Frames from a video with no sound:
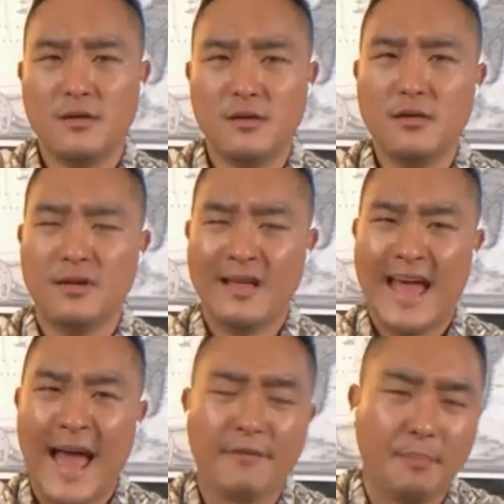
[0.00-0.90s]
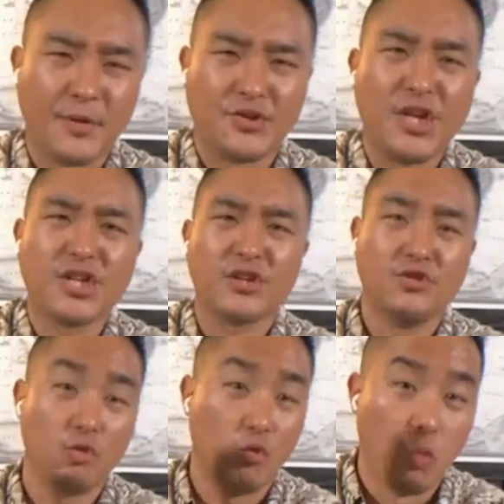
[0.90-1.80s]
have a
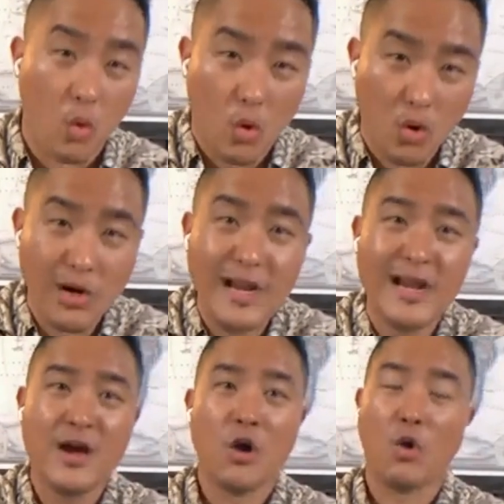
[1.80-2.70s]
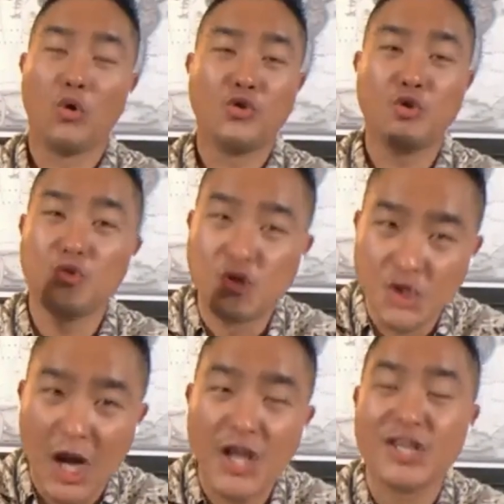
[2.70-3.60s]
position to warn or to
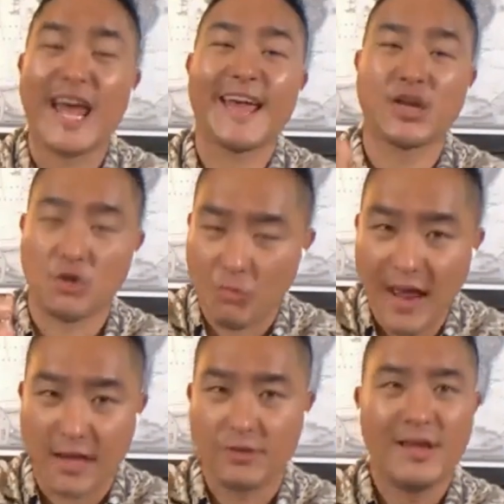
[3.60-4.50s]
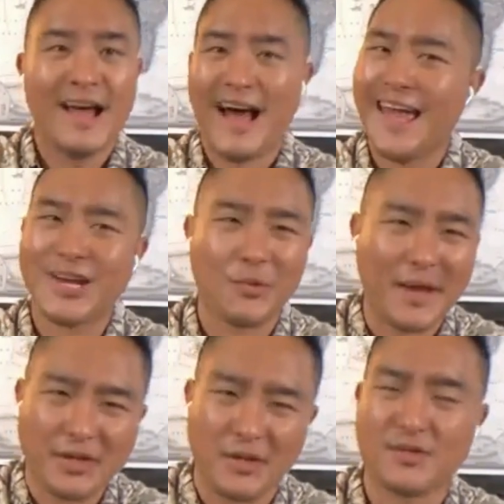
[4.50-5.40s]
judge and correct. I
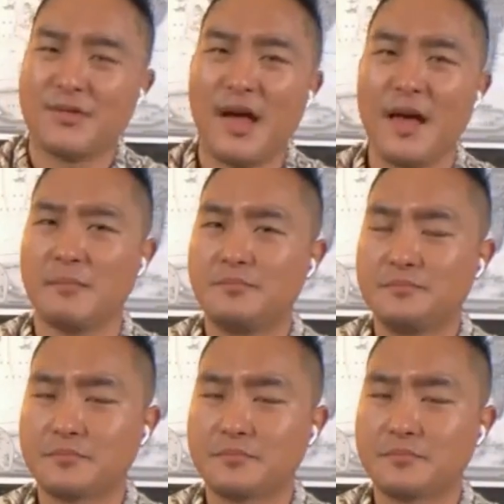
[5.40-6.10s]
correct all the time.